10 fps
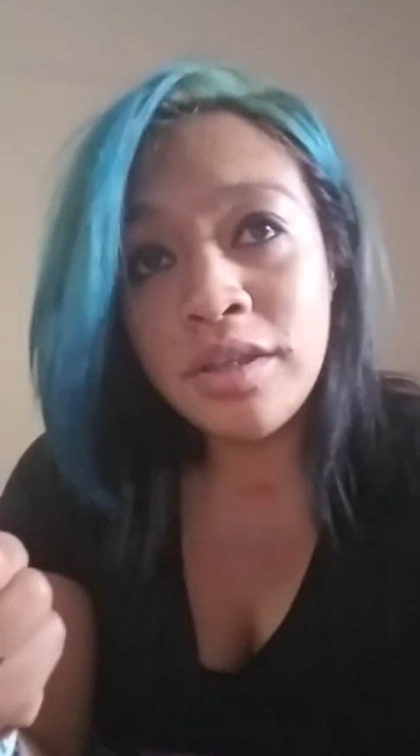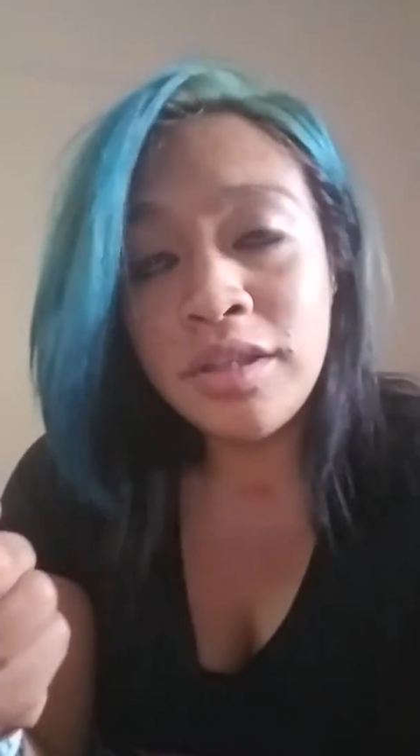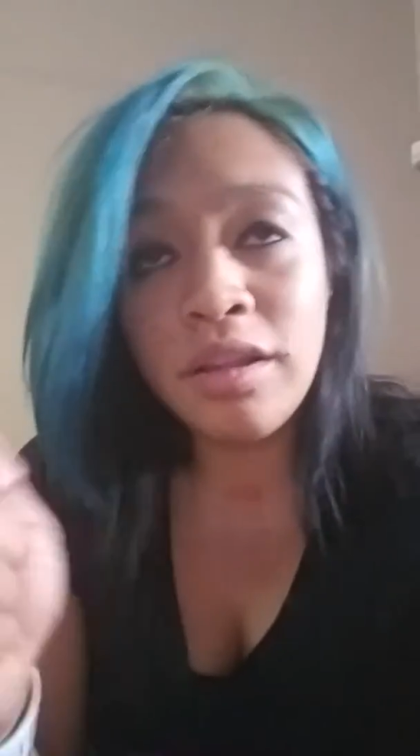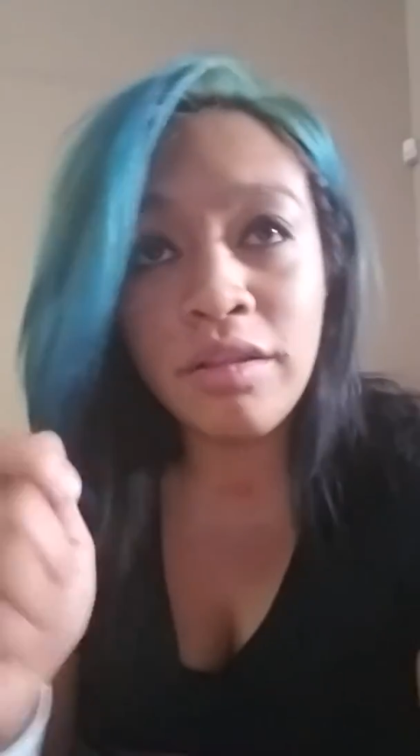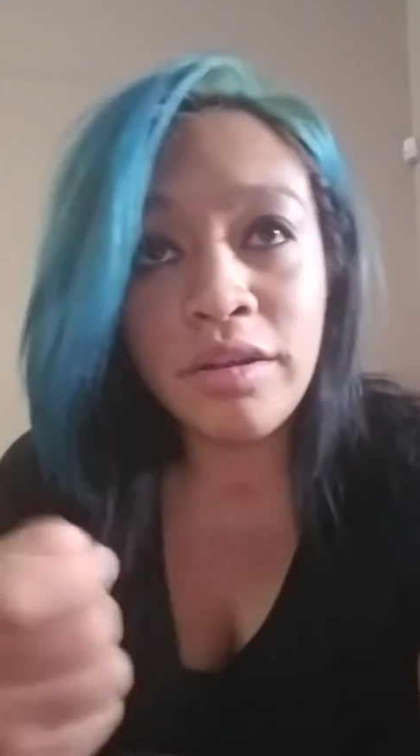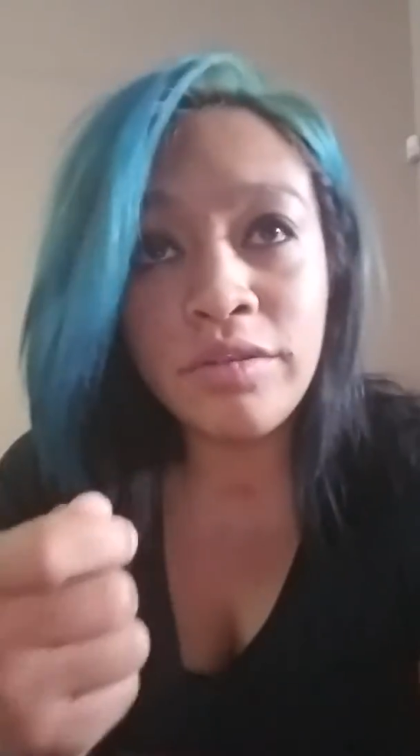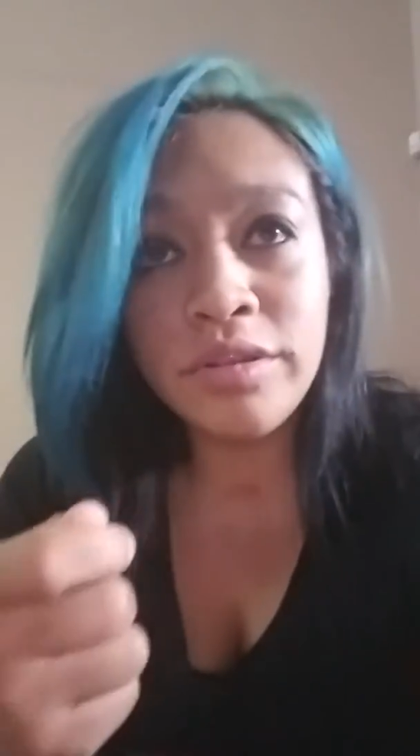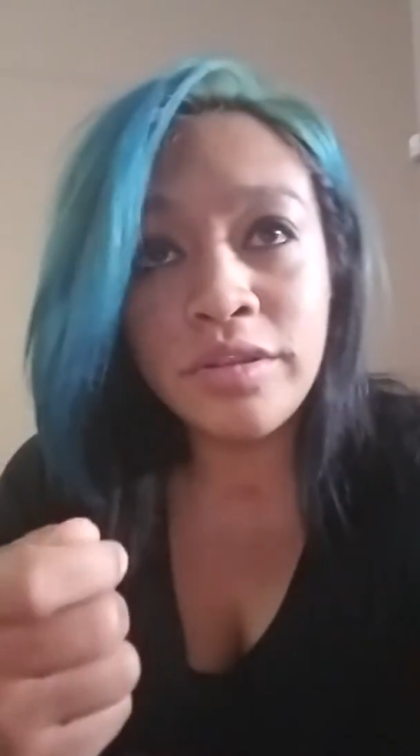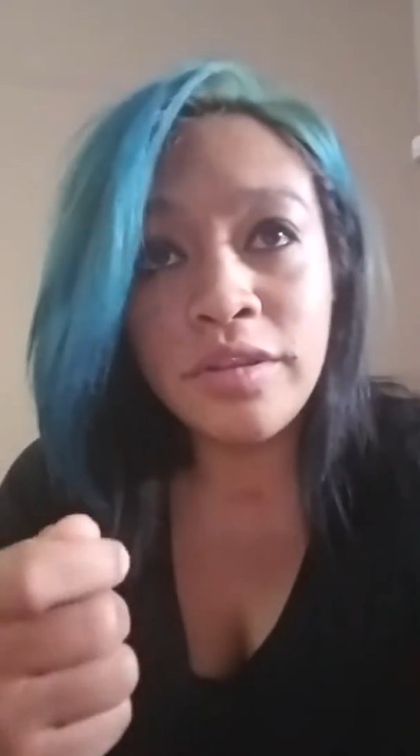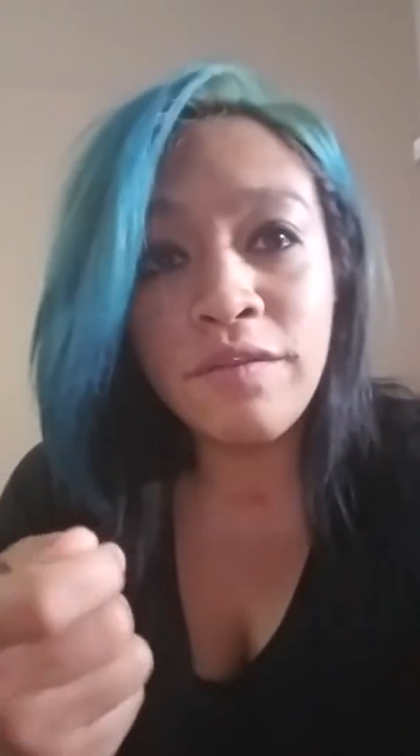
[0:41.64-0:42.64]
to the
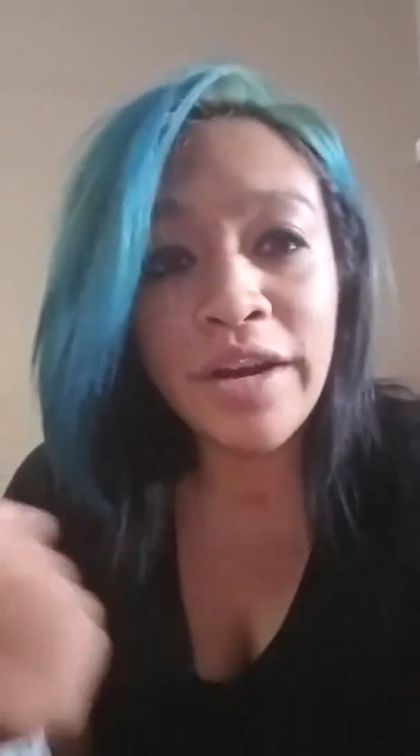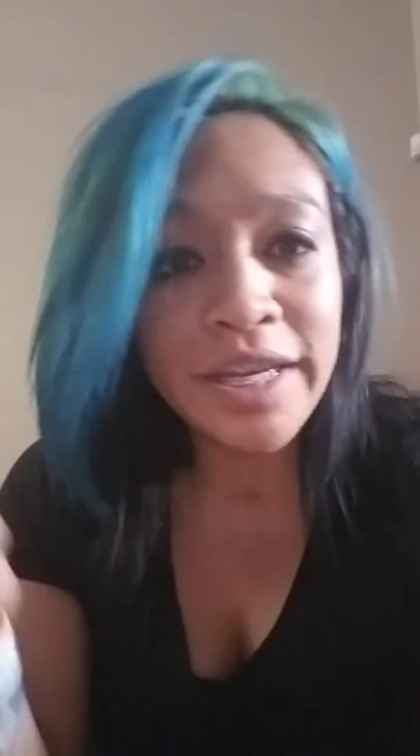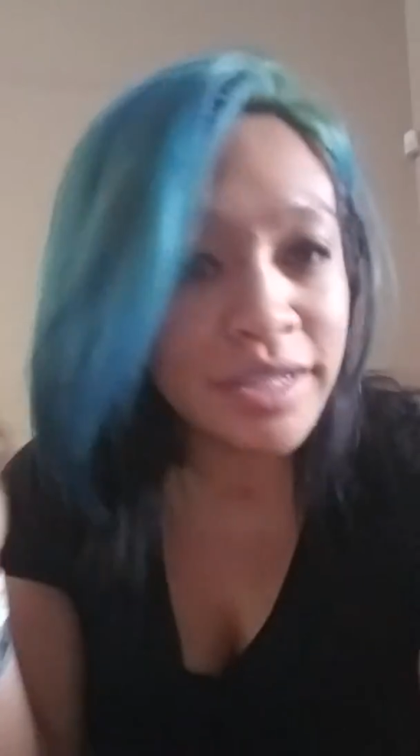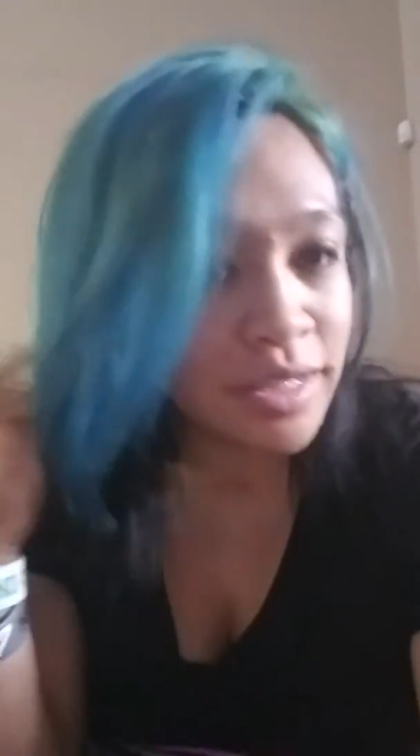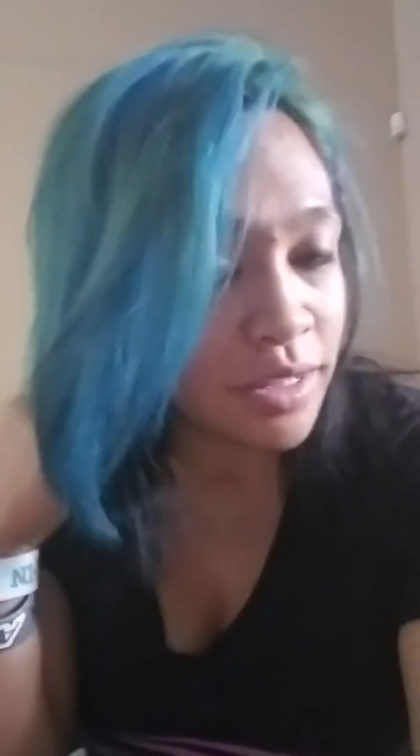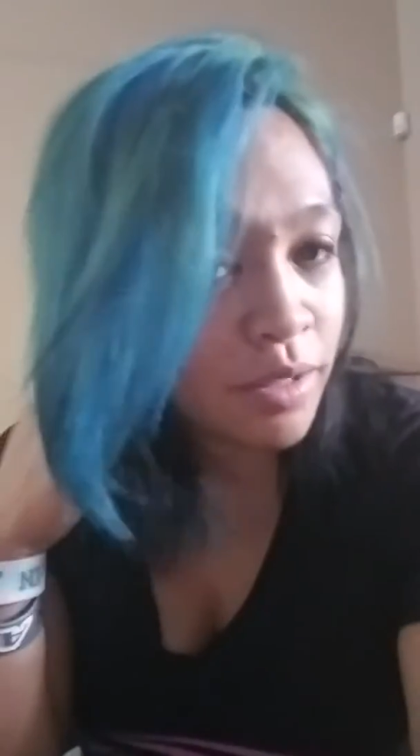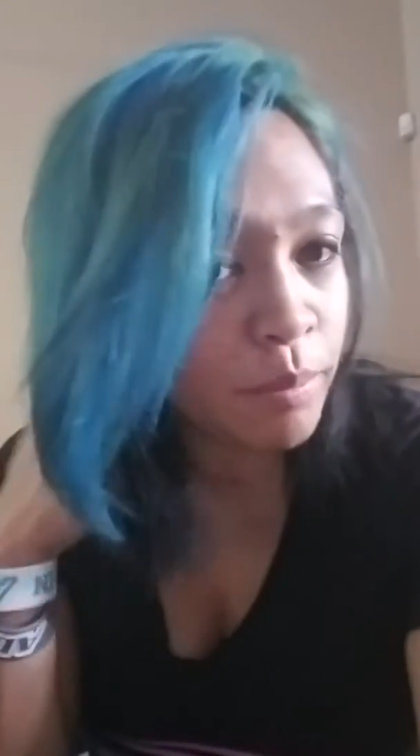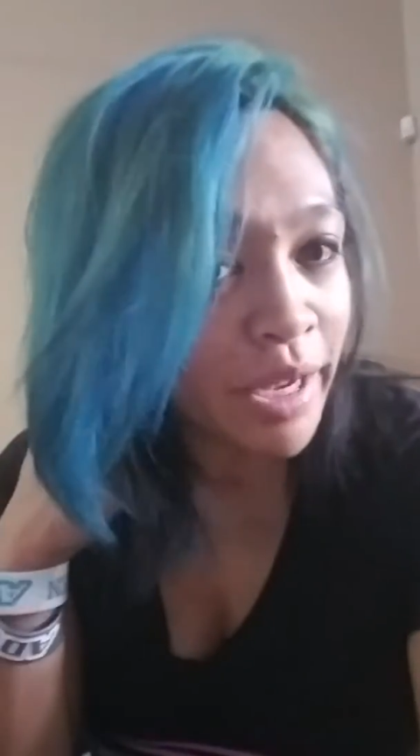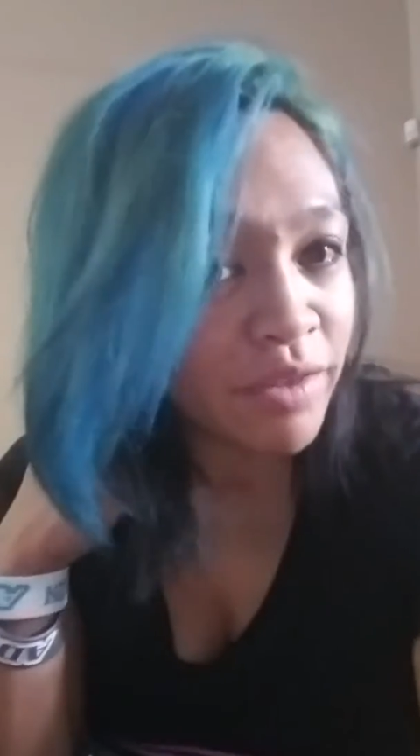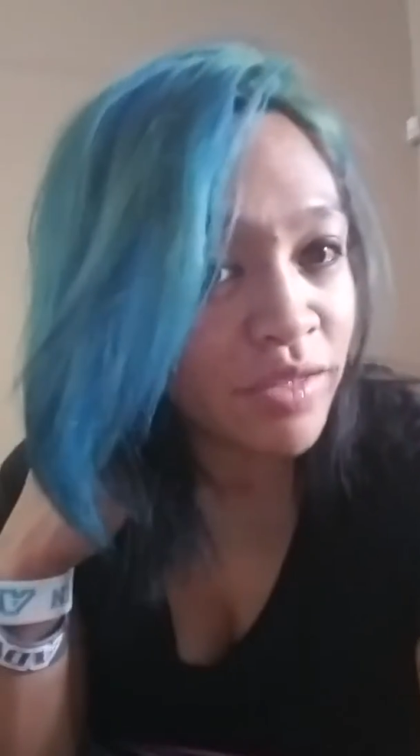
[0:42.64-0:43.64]
little device
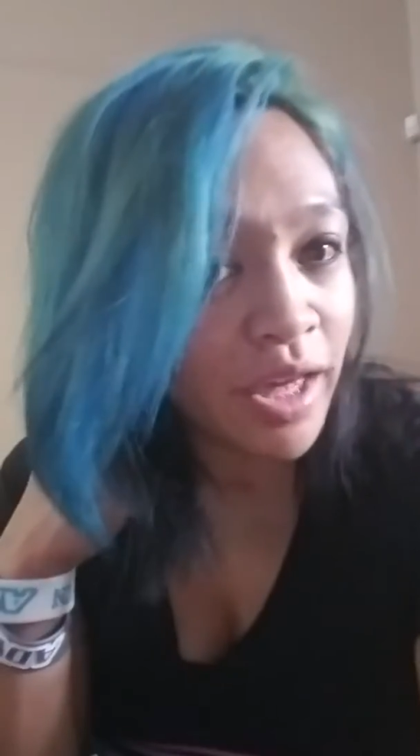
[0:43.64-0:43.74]
back of